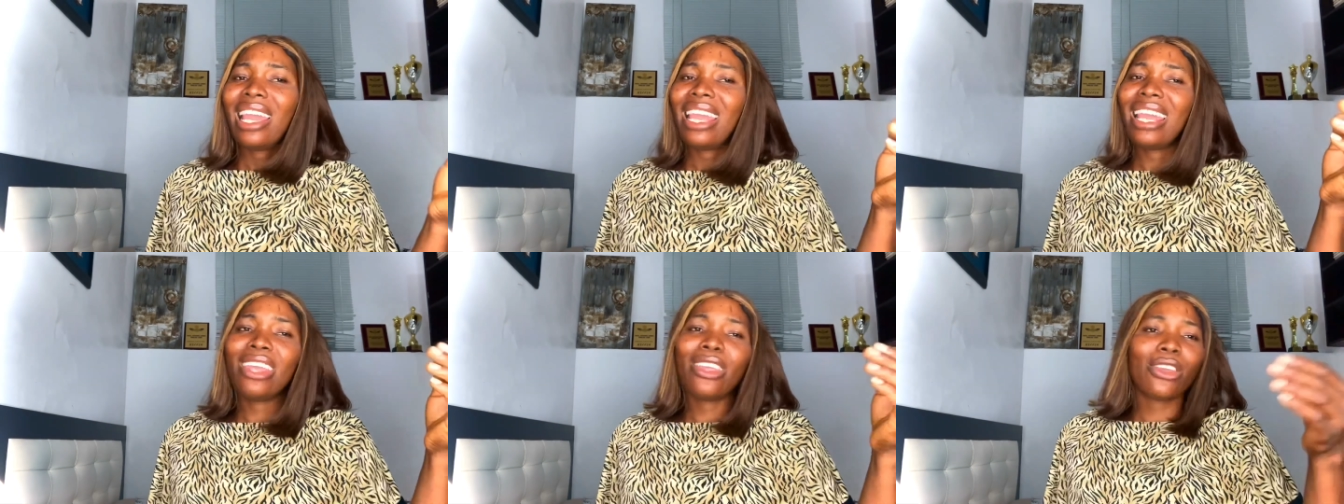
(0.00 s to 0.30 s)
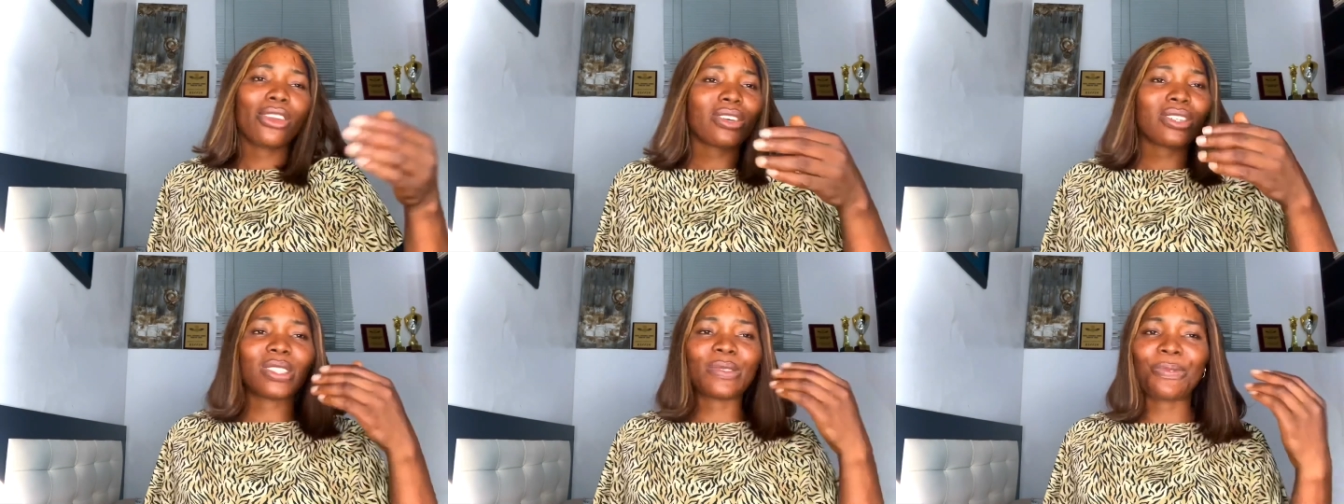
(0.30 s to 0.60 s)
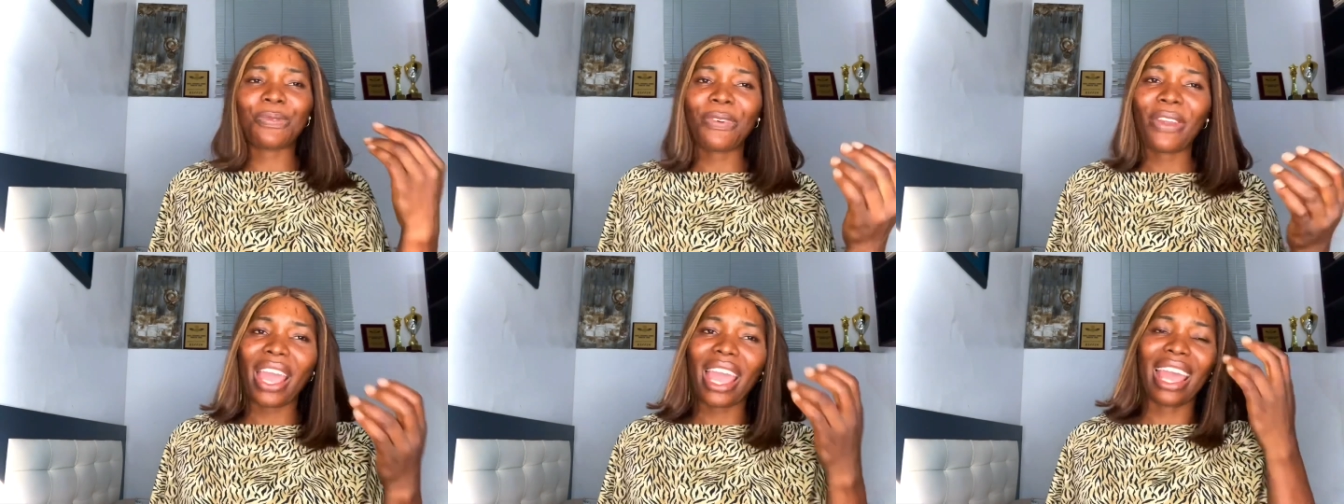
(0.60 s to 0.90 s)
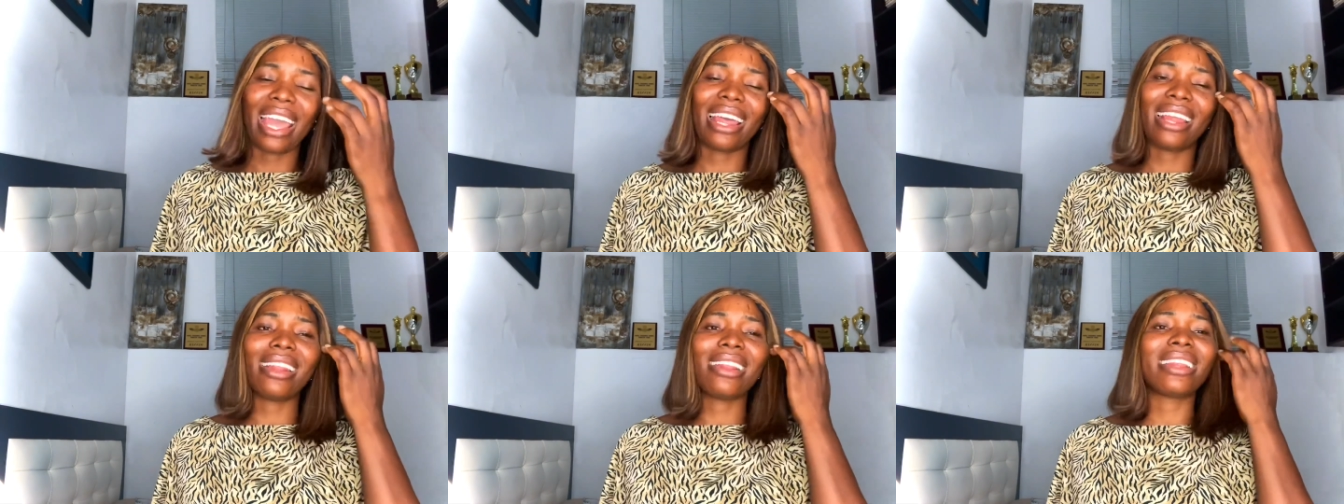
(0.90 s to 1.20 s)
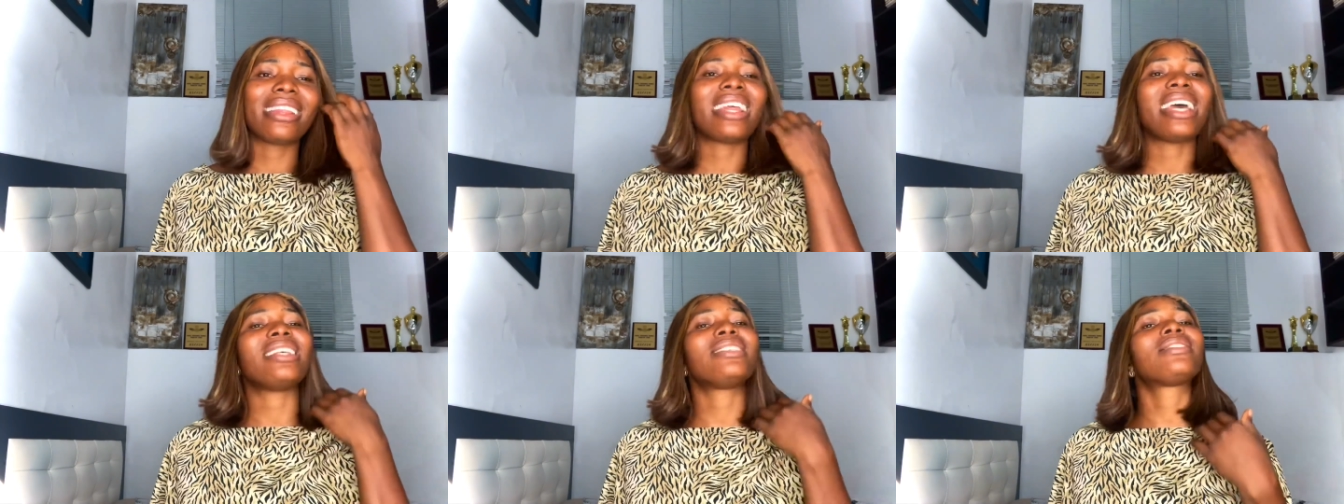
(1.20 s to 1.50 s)
In your sphere,
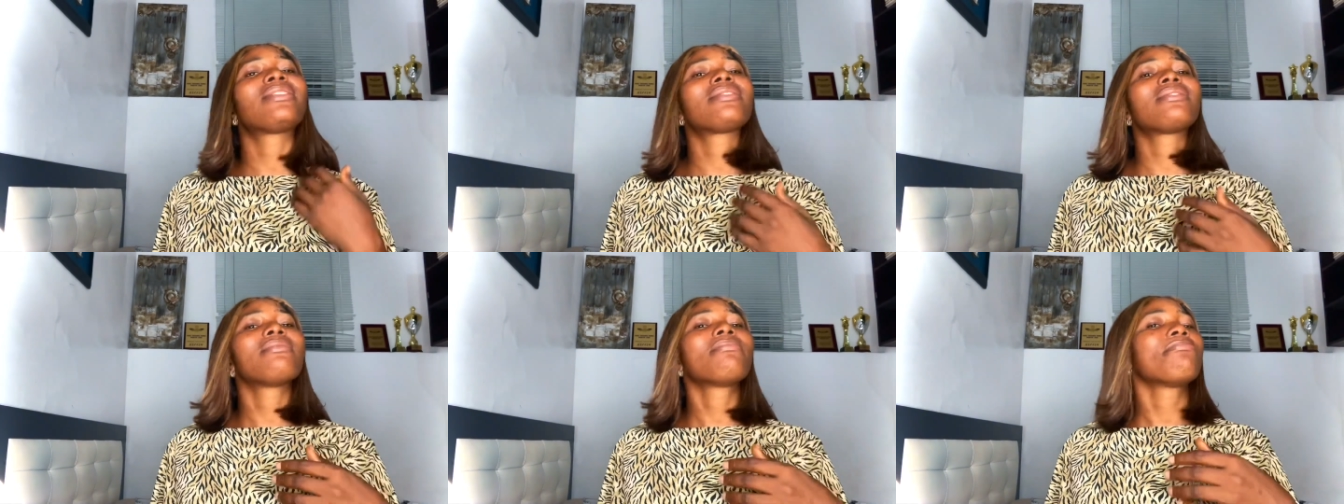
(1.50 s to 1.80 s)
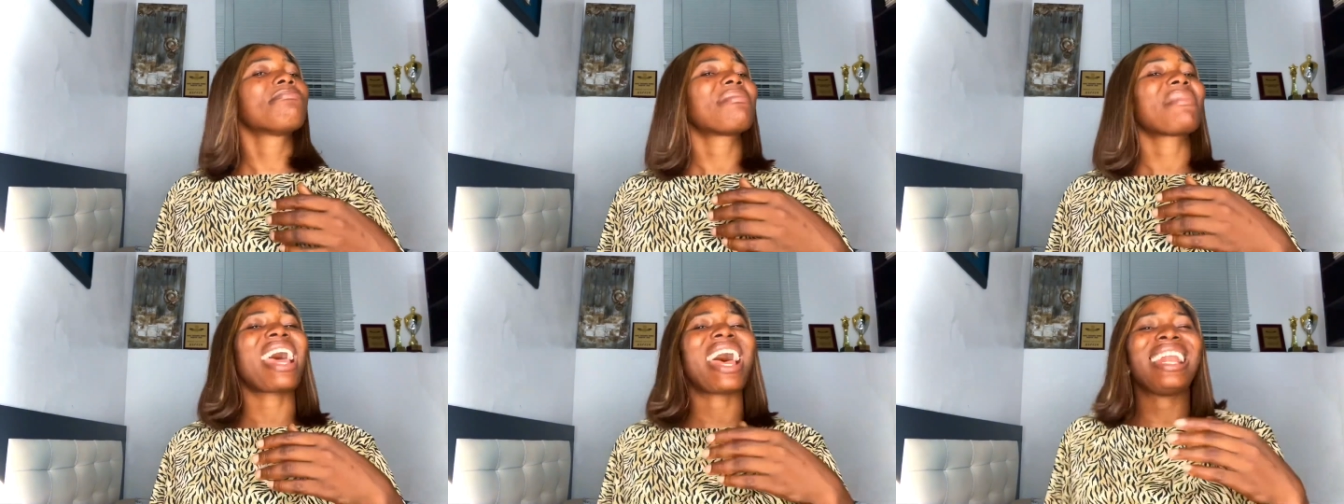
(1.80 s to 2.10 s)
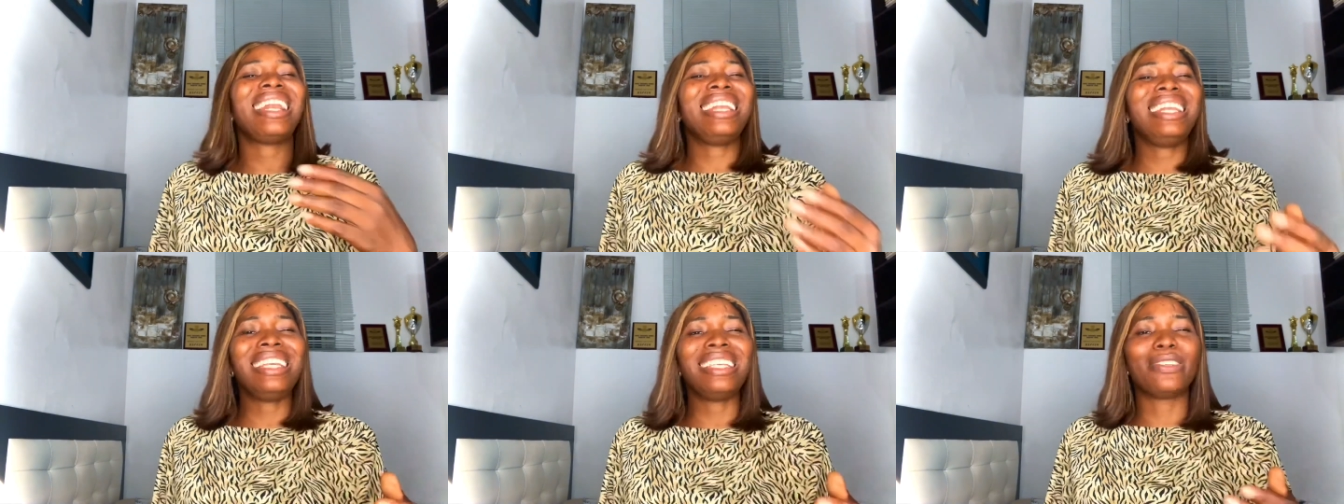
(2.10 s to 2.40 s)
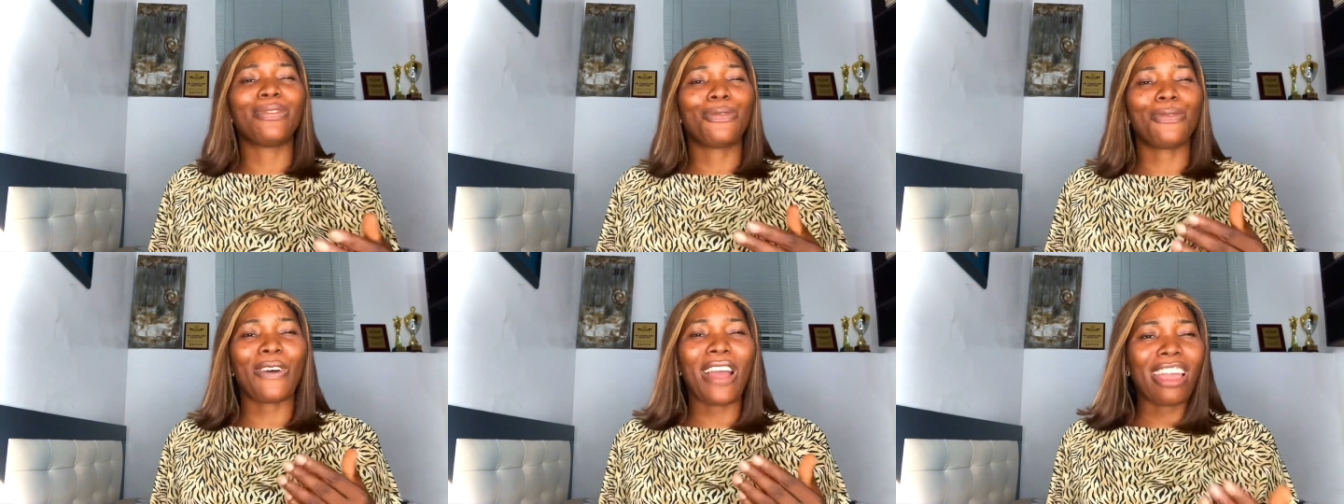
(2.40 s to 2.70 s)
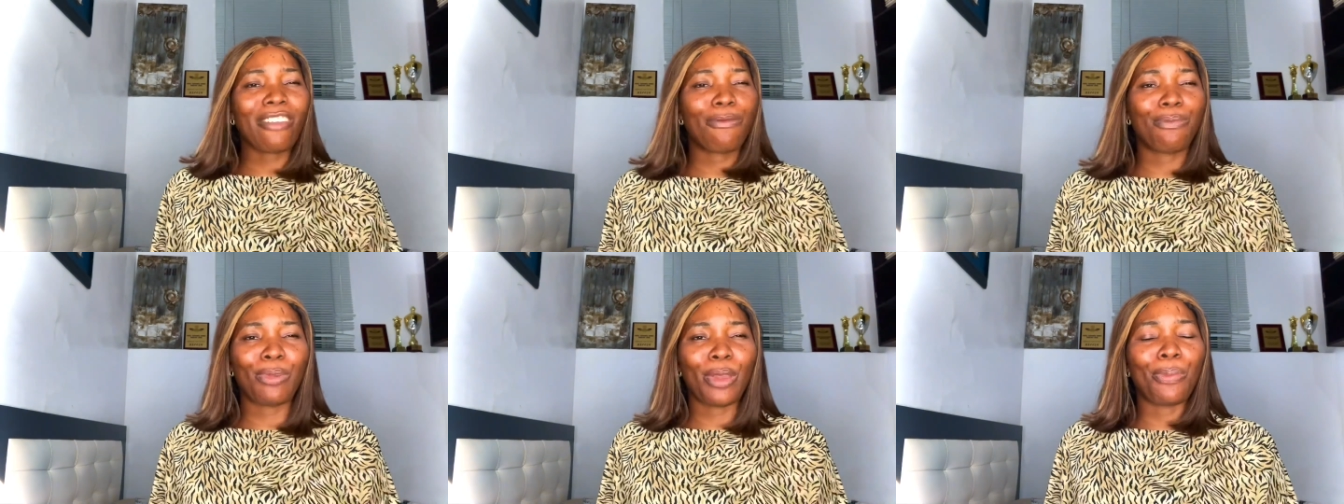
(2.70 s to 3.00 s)
there's at least
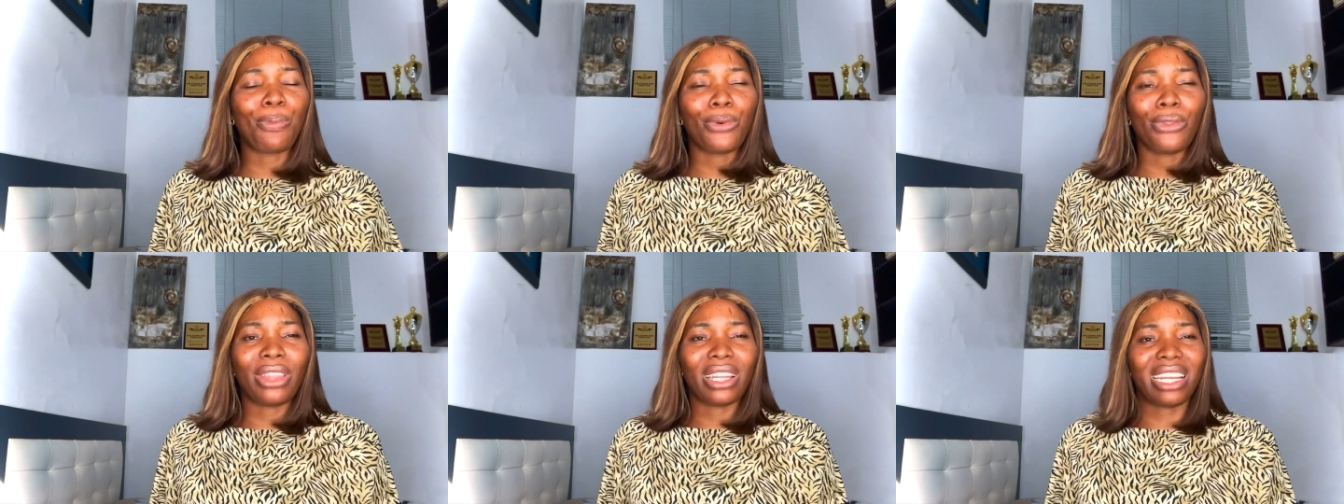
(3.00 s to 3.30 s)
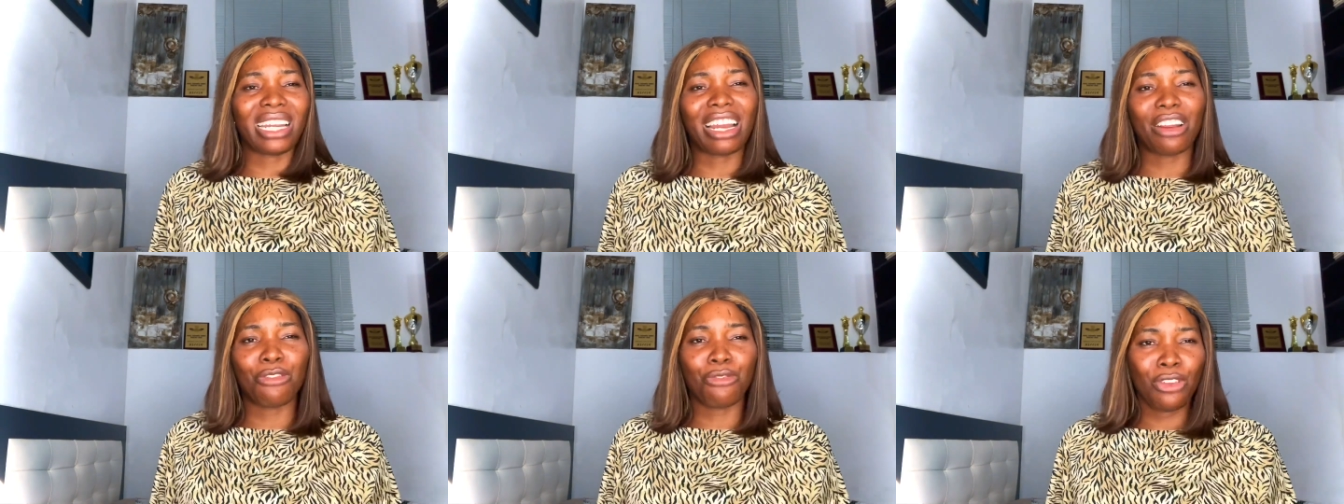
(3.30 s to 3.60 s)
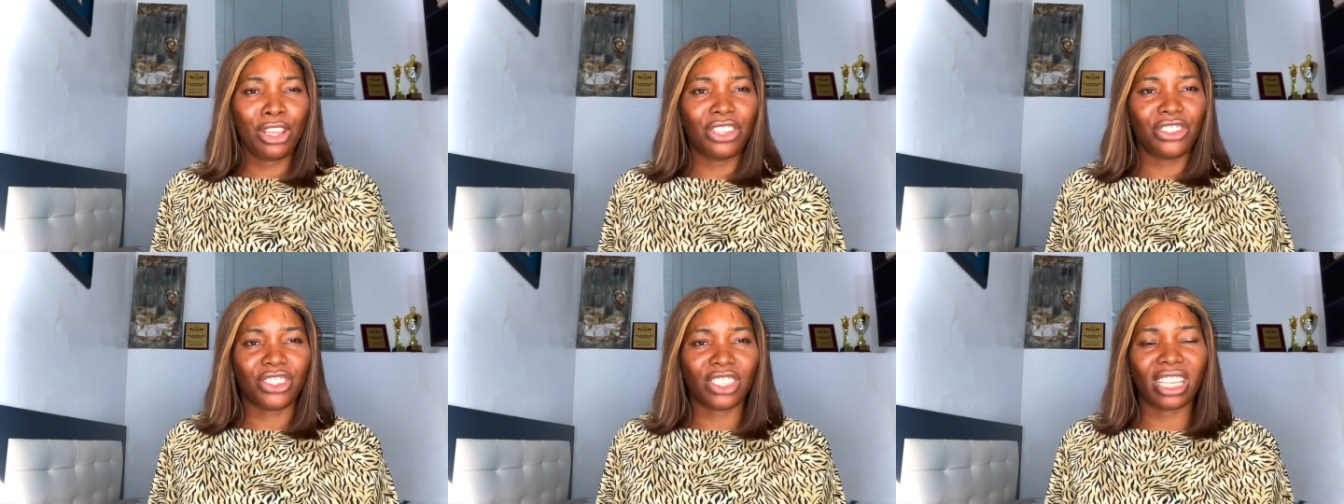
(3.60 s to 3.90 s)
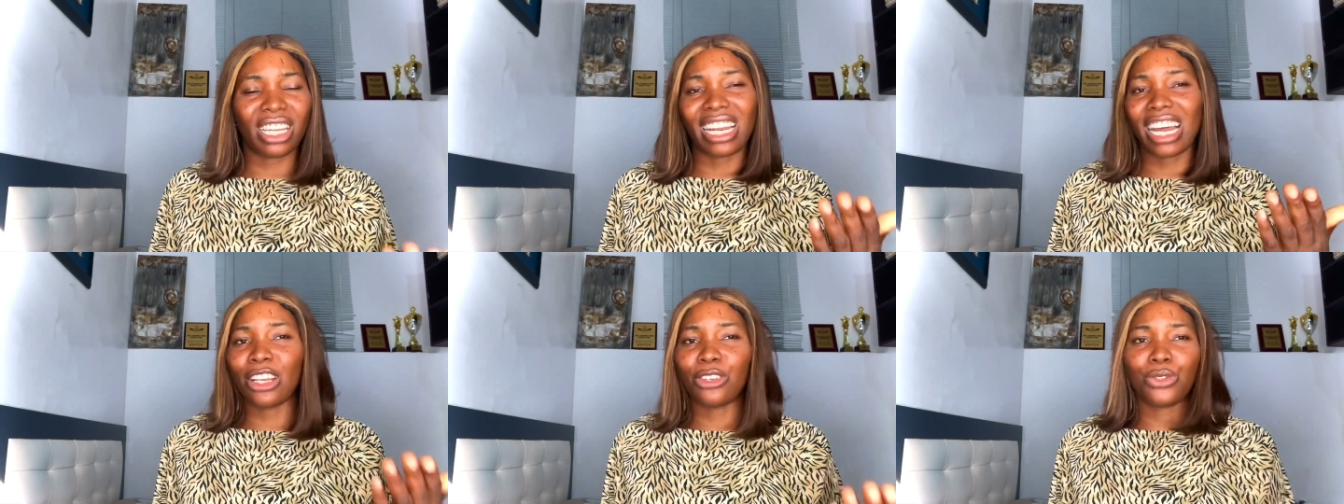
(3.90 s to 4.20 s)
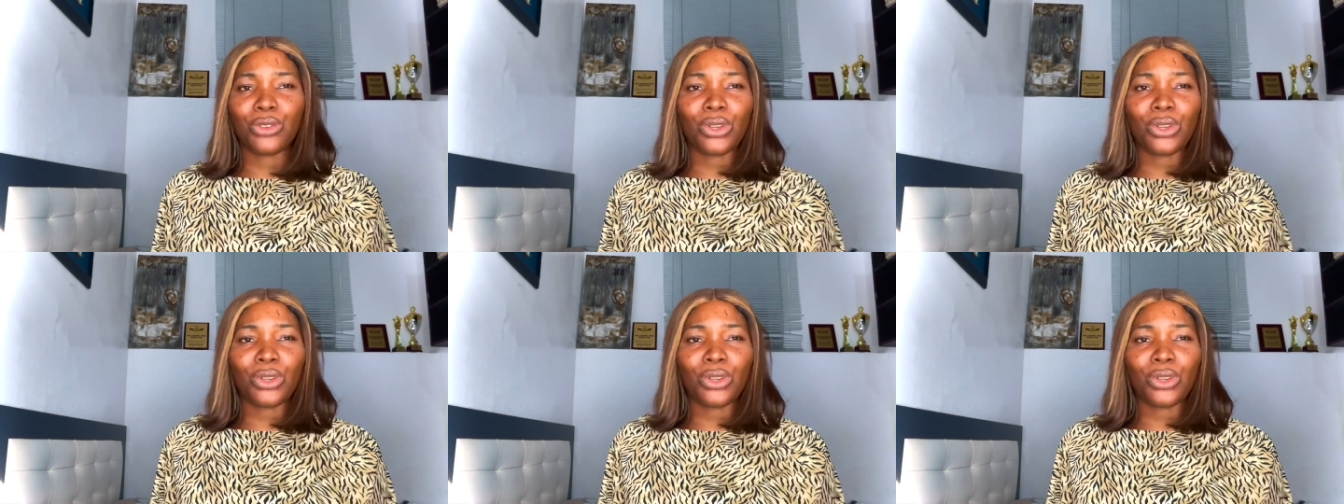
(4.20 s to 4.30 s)
five people that are rich, that are